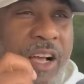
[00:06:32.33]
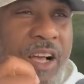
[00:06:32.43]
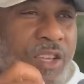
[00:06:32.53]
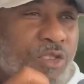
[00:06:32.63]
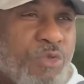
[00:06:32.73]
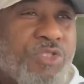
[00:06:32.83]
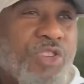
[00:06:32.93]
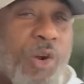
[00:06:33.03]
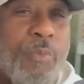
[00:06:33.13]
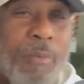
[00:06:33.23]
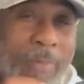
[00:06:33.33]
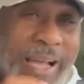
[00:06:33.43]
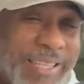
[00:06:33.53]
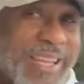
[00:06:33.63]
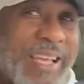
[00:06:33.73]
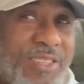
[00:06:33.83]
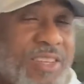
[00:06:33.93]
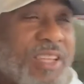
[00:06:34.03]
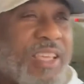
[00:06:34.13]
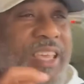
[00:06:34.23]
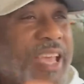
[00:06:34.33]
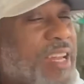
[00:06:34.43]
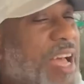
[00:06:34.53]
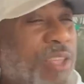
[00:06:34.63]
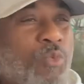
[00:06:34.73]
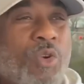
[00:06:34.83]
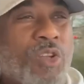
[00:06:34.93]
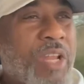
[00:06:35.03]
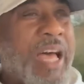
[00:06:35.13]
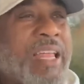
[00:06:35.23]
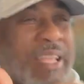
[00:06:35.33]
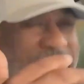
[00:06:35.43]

usurp my destiny, cannot and will not